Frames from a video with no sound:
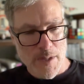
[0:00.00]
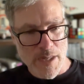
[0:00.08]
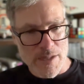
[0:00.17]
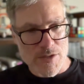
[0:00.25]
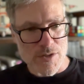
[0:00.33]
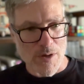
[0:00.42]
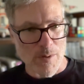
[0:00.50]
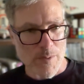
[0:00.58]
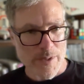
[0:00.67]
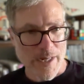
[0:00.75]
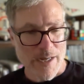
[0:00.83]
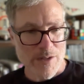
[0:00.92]
And so
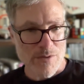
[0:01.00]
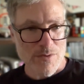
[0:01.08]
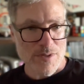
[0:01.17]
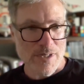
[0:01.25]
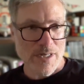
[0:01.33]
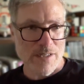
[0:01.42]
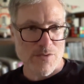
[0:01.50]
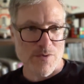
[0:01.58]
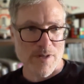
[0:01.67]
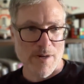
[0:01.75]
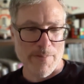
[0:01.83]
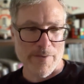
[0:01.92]
yeah, I used Kixx
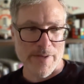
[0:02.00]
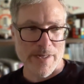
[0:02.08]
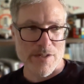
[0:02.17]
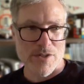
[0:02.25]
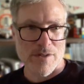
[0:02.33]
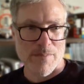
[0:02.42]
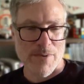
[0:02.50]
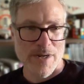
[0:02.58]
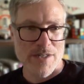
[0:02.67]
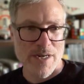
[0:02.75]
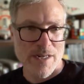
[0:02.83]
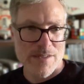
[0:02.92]
for a couple of internal
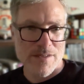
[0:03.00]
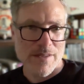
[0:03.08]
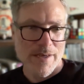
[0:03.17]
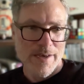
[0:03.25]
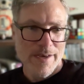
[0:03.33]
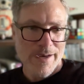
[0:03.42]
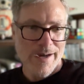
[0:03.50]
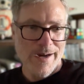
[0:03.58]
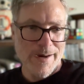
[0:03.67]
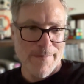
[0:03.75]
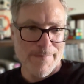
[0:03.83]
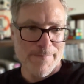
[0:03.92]
projects
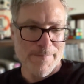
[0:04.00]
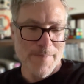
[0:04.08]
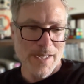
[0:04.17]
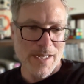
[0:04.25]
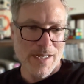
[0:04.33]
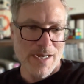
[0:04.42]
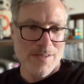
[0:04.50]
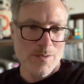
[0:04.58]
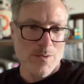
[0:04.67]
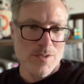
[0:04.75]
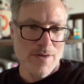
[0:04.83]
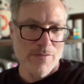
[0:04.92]
and got
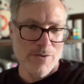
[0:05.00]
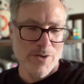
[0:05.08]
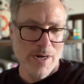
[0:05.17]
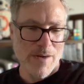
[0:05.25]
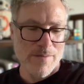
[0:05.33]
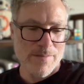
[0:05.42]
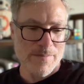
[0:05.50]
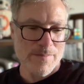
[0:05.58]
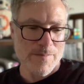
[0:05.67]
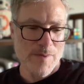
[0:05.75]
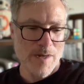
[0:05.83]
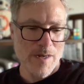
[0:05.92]
those off the ground
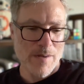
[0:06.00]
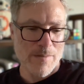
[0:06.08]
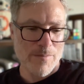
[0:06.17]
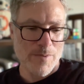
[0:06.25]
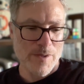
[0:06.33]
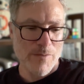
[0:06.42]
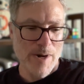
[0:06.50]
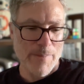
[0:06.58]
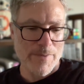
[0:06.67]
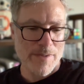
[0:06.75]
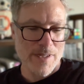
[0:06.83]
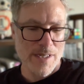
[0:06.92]
really
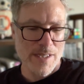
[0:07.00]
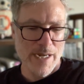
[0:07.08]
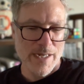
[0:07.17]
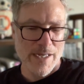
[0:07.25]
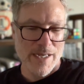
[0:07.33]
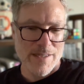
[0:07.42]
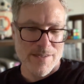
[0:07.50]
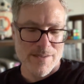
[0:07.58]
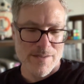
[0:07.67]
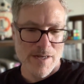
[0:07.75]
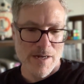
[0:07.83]
rapidly. In that case,